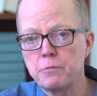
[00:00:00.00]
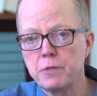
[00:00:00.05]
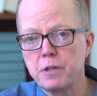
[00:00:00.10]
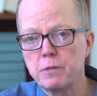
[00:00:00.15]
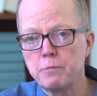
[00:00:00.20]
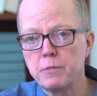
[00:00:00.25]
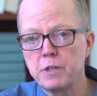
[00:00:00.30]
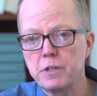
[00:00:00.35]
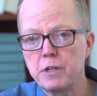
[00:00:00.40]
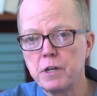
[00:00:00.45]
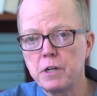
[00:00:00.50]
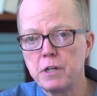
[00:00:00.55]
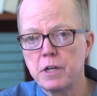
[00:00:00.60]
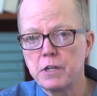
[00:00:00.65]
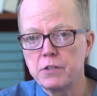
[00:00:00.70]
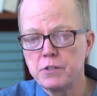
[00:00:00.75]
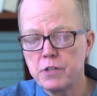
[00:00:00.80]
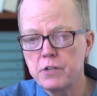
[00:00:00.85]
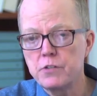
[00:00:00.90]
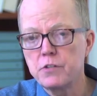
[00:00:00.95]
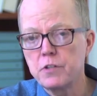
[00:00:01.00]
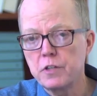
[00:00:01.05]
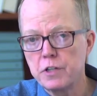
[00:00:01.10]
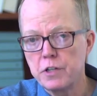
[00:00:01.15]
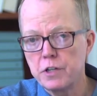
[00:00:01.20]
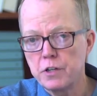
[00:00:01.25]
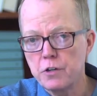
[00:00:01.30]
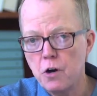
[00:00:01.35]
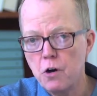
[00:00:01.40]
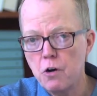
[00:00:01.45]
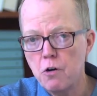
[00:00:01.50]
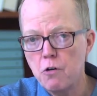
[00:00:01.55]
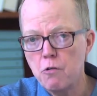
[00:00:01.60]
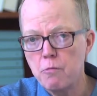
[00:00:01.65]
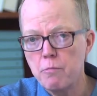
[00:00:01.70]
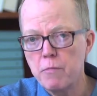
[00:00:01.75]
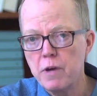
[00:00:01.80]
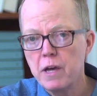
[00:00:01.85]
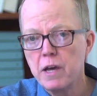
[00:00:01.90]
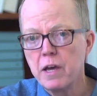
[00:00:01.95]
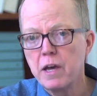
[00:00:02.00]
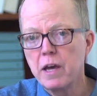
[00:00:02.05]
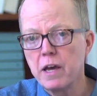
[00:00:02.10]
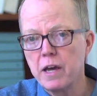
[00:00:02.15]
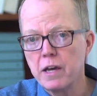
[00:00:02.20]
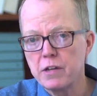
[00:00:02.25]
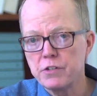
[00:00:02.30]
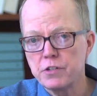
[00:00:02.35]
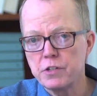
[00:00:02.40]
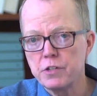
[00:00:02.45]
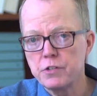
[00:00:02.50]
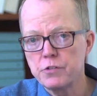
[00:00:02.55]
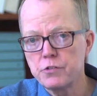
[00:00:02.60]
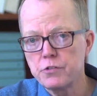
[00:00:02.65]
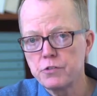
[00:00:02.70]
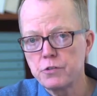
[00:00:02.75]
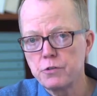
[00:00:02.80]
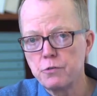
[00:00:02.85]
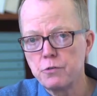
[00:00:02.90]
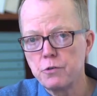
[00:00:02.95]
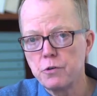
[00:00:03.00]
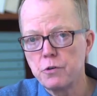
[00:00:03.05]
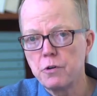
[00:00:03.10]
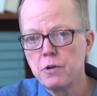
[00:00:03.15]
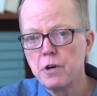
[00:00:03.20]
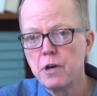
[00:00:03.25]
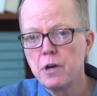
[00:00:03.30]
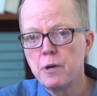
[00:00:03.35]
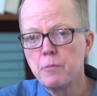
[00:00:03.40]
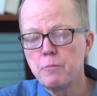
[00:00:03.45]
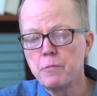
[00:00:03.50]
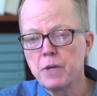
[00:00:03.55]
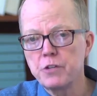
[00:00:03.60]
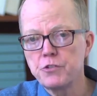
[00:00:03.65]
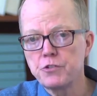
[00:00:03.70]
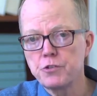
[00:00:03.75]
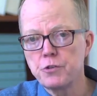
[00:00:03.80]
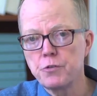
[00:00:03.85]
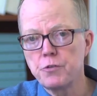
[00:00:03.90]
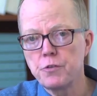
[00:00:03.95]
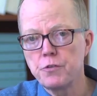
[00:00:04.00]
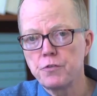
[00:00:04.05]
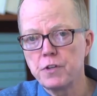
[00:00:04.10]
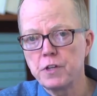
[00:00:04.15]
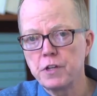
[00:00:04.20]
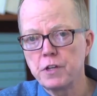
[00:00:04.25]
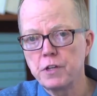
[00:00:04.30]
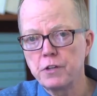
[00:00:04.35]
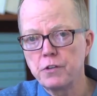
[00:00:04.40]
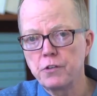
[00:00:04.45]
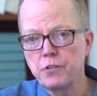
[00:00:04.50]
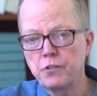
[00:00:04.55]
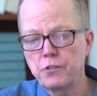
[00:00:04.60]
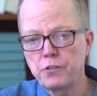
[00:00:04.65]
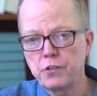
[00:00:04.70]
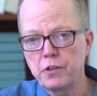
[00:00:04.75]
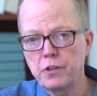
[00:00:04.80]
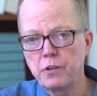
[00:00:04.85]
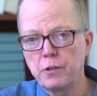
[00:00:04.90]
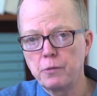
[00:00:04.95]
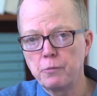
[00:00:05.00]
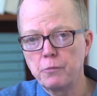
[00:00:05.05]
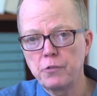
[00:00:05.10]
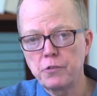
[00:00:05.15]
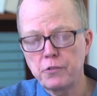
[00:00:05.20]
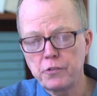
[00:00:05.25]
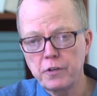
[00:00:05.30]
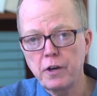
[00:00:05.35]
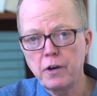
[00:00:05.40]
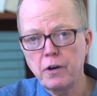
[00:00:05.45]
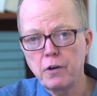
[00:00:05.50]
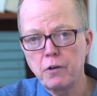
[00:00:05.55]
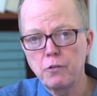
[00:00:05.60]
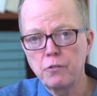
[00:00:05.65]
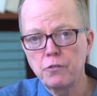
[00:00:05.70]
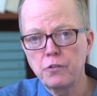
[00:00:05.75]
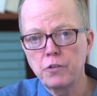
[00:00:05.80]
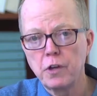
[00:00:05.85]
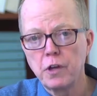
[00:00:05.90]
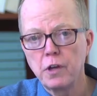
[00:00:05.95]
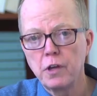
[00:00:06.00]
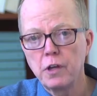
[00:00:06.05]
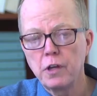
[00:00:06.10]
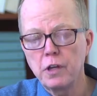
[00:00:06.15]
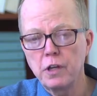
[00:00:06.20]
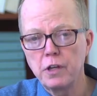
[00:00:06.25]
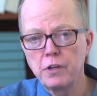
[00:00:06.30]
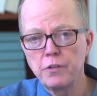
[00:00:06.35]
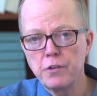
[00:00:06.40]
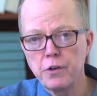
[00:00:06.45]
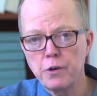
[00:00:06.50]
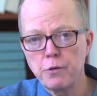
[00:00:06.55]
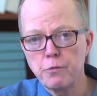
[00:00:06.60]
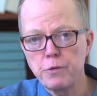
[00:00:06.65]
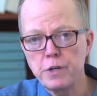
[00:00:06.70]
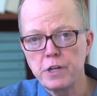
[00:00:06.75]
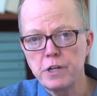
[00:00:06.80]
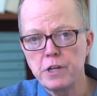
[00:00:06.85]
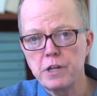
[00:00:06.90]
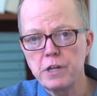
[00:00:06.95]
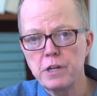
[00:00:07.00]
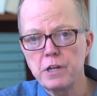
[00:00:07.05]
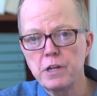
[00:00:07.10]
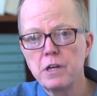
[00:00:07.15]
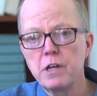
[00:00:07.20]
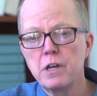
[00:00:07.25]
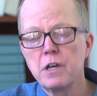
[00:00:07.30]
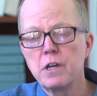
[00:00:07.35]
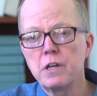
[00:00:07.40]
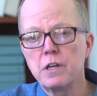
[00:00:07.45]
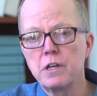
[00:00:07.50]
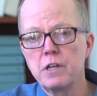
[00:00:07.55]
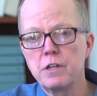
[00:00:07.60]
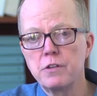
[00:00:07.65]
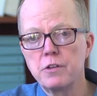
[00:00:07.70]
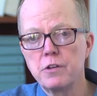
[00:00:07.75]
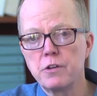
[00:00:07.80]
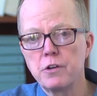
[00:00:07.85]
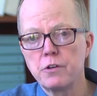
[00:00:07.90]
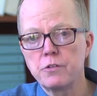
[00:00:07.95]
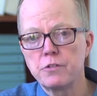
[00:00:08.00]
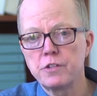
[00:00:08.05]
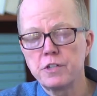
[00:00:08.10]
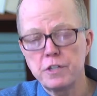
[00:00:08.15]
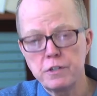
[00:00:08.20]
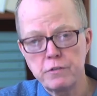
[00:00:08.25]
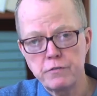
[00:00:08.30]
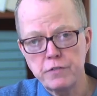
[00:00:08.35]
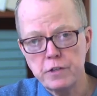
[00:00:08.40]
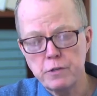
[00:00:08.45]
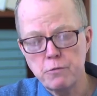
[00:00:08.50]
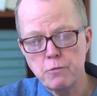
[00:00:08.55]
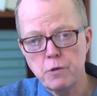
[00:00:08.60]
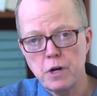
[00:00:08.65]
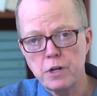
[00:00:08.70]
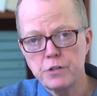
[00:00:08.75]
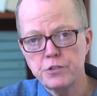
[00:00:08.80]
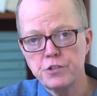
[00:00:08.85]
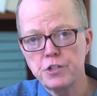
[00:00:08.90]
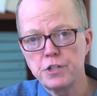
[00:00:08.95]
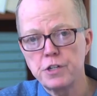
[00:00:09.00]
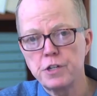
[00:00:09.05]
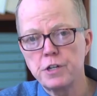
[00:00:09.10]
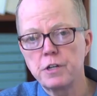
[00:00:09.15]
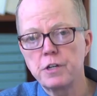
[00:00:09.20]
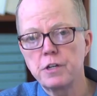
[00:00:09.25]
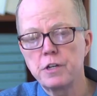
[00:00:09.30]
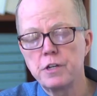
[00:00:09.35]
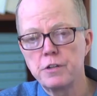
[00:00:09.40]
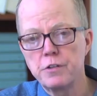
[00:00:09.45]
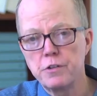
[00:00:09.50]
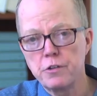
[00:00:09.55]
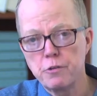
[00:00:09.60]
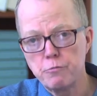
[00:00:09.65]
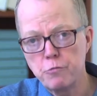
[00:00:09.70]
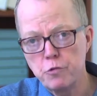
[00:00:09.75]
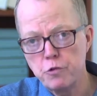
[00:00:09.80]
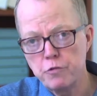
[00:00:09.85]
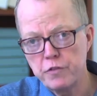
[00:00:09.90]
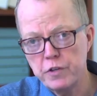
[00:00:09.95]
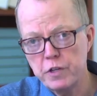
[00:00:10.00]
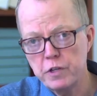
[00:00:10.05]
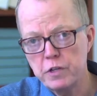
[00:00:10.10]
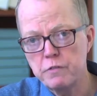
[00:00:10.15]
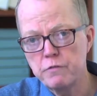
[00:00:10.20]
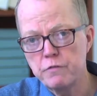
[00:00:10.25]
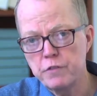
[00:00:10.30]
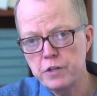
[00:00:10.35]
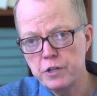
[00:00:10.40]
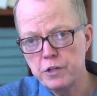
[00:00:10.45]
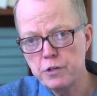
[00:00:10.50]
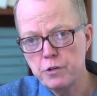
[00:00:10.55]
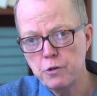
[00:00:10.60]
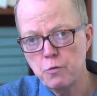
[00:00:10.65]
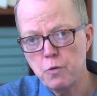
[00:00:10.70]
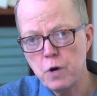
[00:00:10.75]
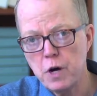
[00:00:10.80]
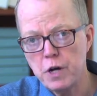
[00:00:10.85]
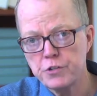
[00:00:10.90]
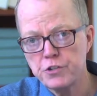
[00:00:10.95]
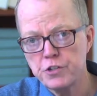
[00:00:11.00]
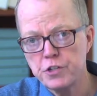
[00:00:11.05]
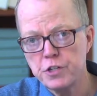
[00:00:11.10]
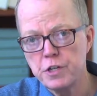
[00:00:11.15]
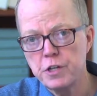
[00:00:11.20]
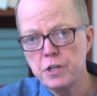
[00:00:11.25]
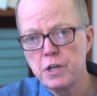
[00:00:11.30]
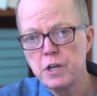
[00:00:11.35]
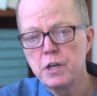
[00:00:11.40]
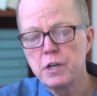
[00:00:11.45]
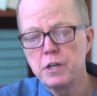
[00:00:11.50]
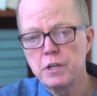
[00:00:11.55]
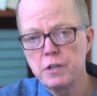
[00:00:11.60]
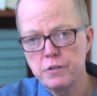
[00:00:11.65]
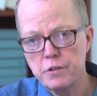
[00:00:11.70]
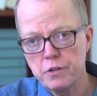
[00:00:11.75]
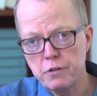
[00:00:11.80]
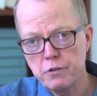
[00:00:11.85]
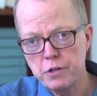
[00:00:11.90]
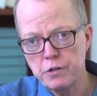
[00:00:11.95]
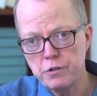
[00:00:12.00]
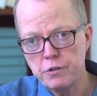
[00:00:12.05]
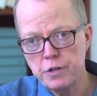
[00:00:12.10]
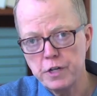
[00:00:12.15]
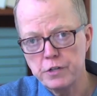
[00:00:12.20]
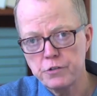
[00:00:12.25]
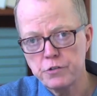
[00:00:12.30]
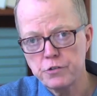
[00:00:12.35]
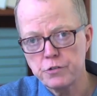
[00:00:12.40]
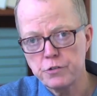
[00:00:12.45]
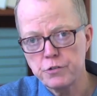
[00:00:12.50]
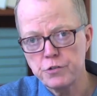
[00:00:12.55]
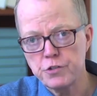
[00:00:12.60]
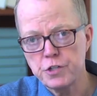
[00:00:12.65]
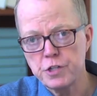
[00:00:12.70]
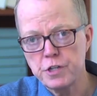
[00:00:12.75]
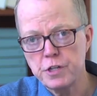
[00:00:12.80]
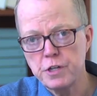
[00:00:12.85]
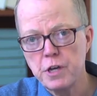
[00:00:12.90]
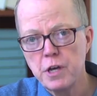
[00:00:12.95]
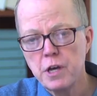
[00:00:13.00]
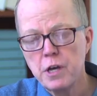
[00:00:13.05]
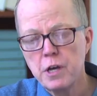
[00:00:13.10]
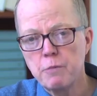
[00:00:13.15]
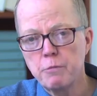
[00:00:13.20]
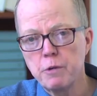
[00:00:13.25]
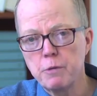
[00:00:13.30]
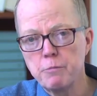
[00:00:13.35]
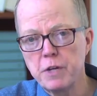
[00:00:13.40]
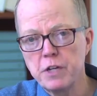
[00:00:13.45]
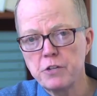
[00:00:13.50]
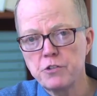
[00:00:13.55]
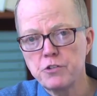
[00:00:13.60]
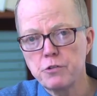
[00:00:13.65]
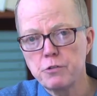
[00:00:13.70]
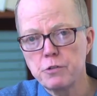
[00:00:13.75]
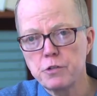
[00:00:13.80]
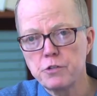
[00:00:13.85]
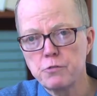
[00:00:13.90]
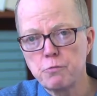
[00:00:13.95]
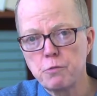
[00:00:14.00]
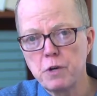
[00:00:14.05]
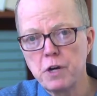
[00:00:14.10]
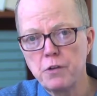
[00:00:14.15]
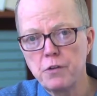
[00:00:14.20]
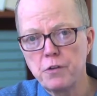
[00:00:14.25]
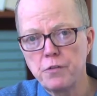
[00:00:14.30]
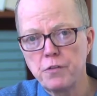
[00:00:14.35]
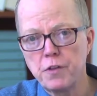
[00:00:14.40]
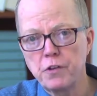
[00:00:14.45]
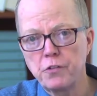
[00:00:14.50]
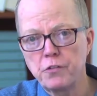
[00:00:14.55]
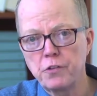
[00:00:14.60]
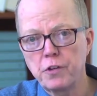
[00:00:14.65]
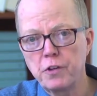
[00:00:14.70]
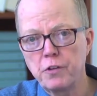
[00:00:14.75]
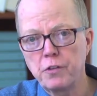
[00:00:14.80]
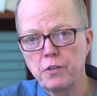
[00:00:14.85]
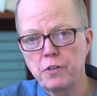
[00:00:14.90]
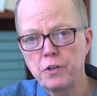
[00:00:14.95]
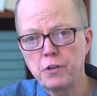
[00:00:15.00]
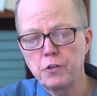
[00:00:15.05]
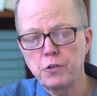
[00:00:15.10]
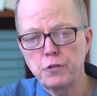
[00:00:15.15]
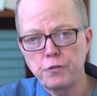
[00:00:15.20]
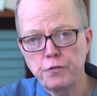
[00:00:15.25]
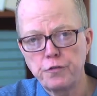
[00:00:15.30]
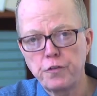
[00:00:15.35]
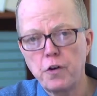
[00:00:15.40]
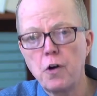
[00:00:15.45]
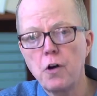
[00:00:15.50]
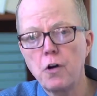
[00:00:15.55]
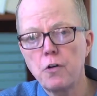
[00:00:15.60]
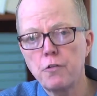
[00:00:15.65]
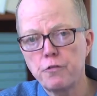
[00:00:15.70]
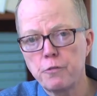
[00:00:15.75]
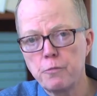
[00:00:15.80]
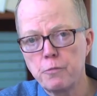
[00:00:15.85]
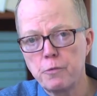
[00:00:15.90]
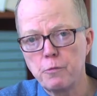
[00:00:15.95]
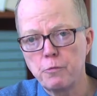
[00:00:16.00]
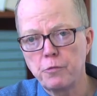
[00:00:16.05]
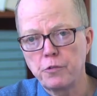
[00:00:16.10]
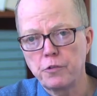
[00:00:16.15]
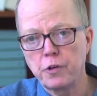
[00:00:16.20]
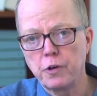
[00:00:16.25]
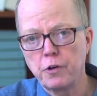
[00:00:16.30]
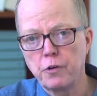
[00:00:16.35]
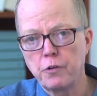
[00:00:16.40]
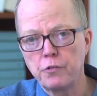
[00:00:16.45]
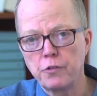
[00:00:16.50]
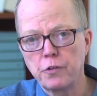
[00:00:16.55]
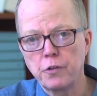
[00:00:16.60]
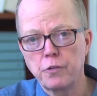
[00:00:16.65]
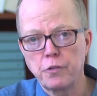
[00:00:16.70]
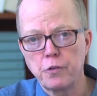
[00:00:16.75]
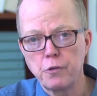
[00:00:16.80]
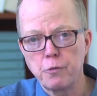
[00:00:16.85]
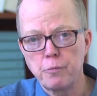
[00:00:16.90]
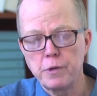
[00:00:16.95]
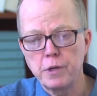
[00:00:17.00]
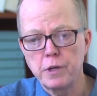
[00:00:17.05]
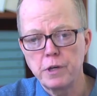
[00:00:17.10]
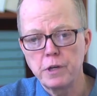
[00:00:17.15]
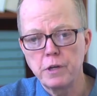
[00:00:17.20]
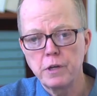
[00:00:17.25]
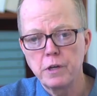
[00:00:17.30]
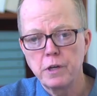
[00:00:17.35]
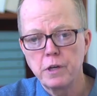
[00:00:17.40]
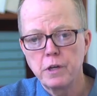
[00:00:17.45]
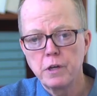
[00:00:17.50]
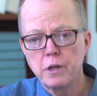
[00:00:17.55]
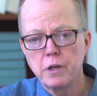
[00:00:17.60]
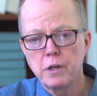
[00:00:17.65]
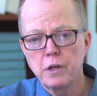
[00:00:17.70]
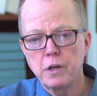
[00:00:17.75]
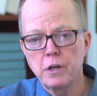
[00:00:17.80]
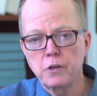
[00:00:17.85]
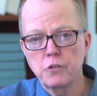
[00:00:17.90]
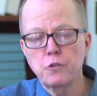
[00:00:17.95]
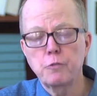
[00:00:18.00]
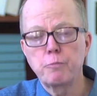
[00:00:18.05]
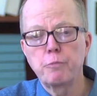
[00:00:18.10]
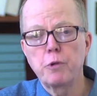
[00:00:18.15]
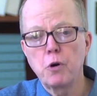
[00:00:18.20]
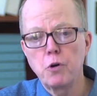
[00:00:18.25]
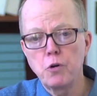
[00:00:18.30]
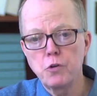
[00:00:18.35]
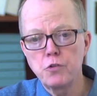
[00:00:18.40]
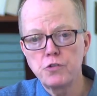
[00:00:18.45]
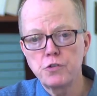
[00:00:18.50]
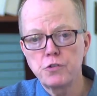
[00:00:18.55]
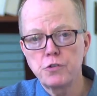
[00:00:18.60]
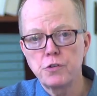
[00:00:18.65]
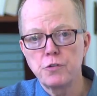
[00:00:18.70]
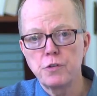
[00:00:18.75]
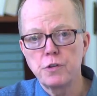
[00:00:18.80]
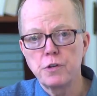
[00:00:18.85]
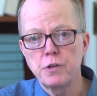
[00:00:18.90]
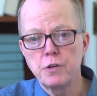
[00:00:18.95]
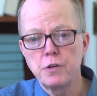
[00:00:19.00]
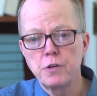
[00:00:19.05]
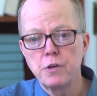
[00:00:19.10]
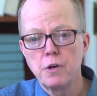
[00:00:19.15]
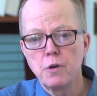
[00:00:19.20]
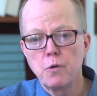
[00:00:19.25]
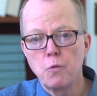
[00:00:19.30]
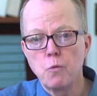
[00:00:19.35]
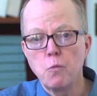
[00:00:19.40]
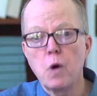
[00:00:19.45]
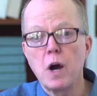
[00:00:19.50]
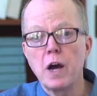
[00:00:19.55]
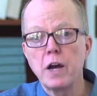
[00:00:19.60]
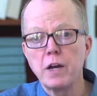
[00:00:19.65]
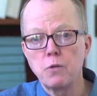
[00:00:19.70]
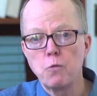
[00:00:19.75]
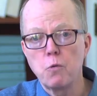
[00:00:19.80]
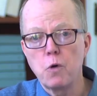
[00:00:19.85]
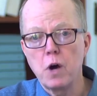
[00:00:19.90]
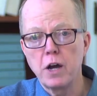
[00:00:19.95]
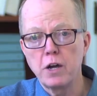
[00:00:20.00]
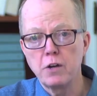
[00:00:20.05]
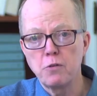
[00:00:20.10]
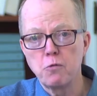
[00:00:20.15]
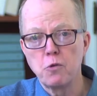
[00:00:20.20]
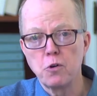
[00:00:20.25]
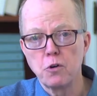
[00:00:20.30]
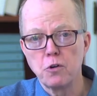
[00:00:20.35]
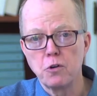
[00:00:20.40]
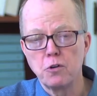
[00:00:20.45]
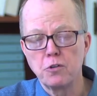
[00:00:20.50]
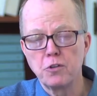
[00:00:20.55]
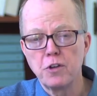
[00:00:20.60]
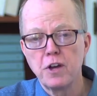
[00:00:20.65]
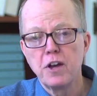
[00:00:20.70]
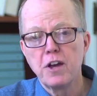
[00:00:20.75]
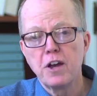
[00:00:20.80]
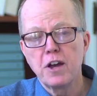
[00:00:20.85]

can be done as easily at home as in school. Make sure that the kids see themselves in their reading, in their TV watching, in their movie and video watching, in their internet searching, but make sure as well that they see things far from themselves, that they're being exposed to the wide, wide world.